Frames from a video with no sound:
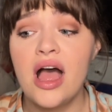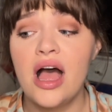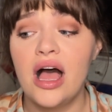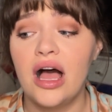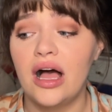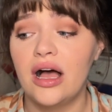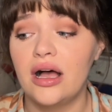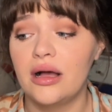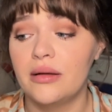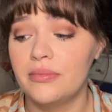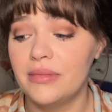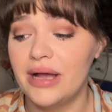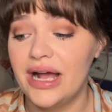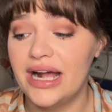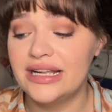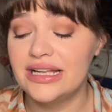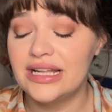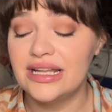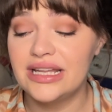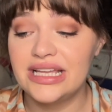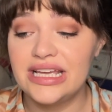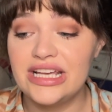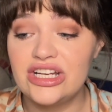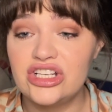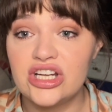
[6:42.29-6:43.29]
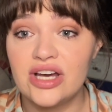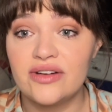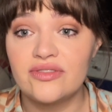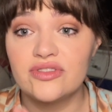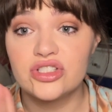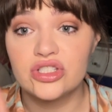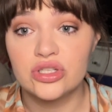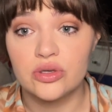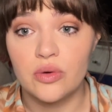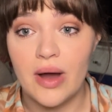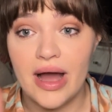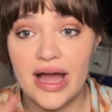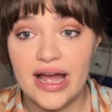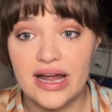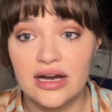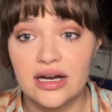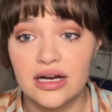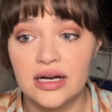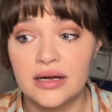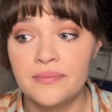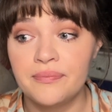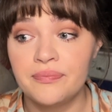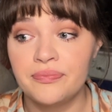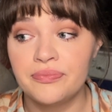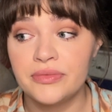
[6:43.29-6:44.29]
And then they each have a
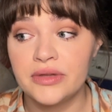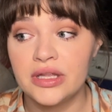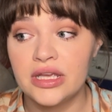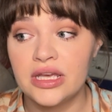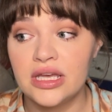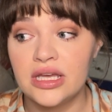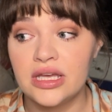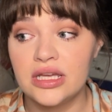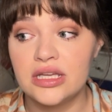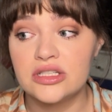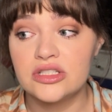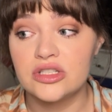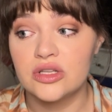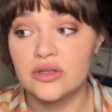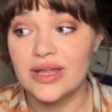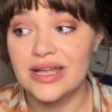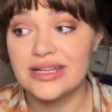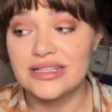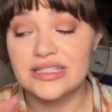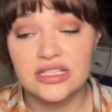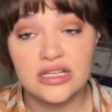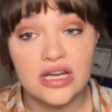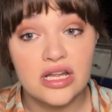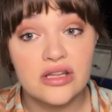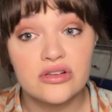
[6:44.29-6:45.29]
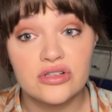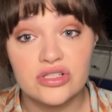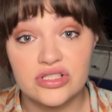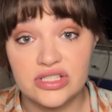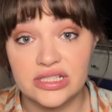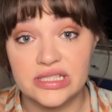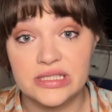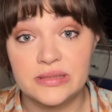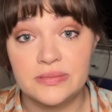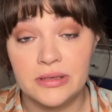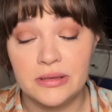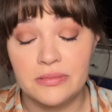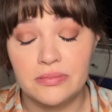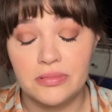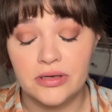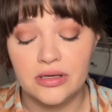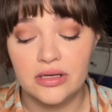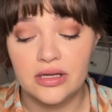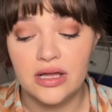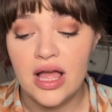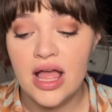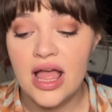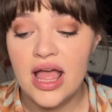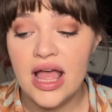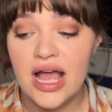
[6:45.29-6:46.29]
squire, so that's another 6 people.